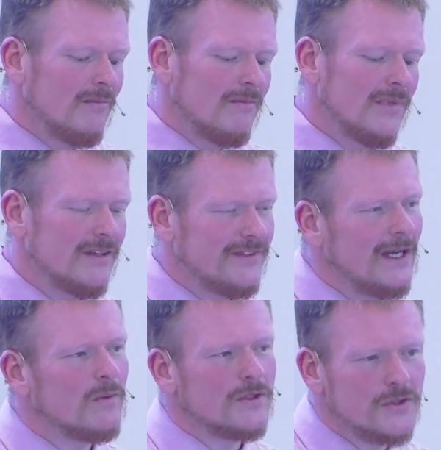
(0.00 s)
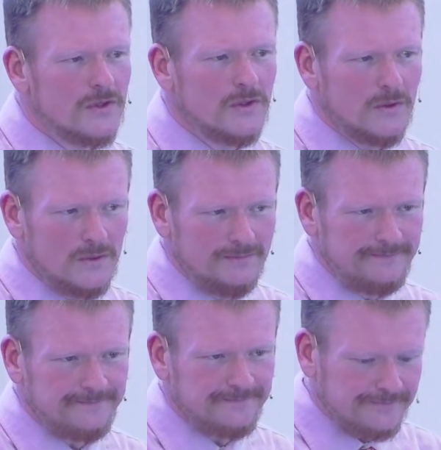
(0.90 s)
But if that were true,
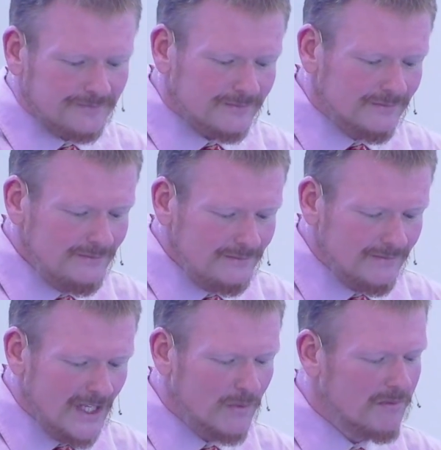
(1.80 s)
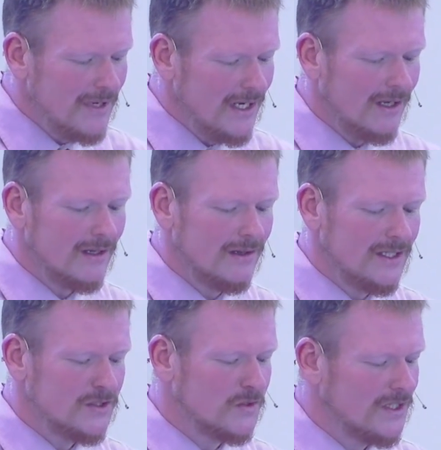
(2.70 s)
it would make
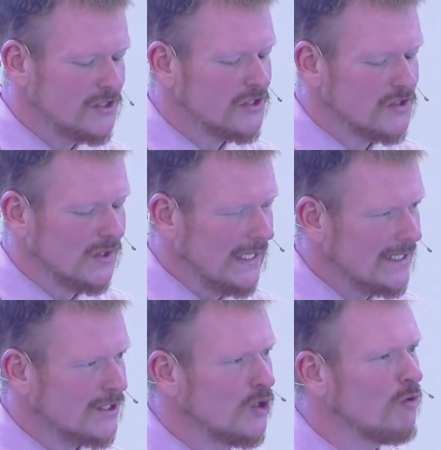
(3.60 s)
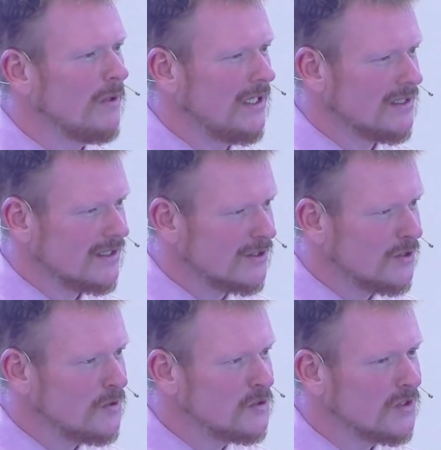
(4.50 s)
these traditions less human
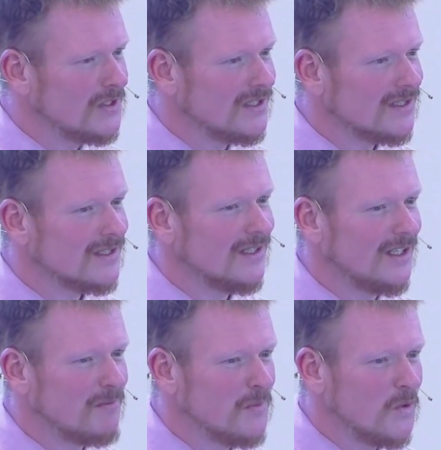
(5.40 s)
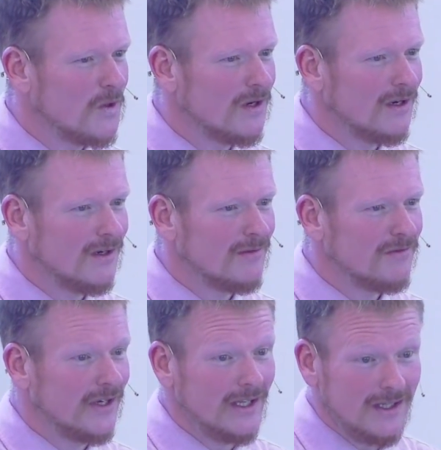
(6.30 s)
institutions and more,
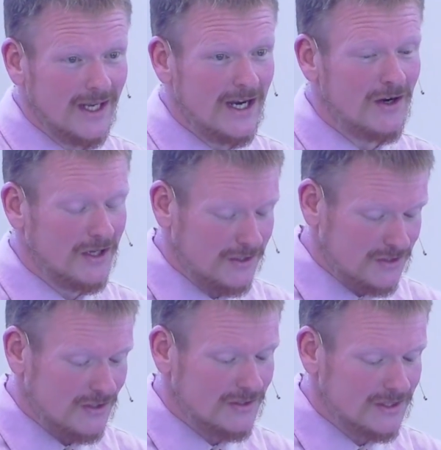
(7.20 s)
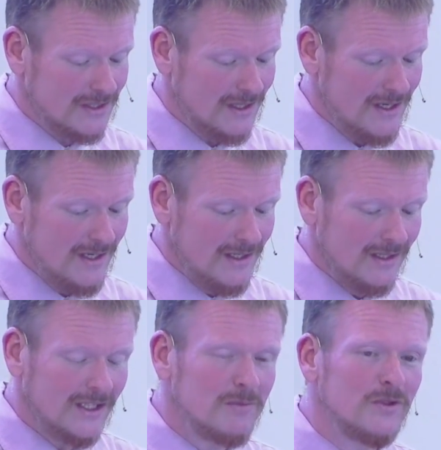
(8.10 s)
frankly, caricatures,
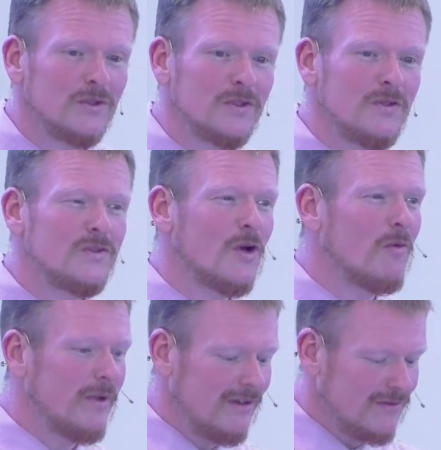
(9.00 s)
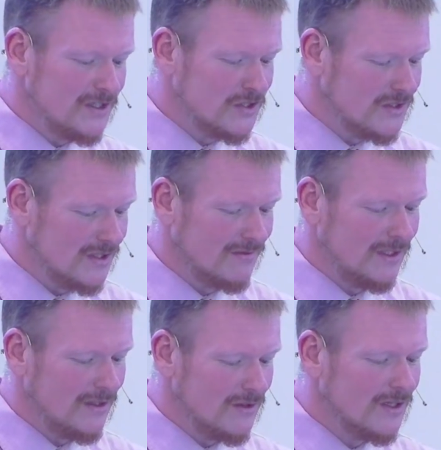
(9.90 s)
liberal utopian visions of
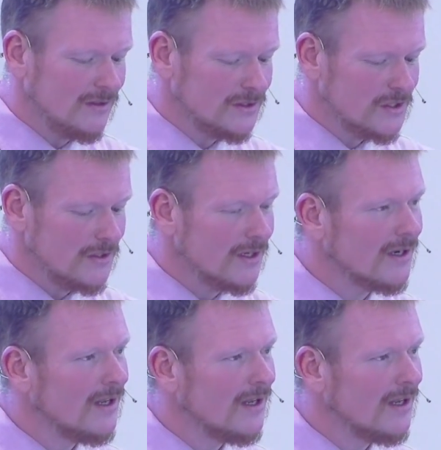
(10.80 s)
another culture.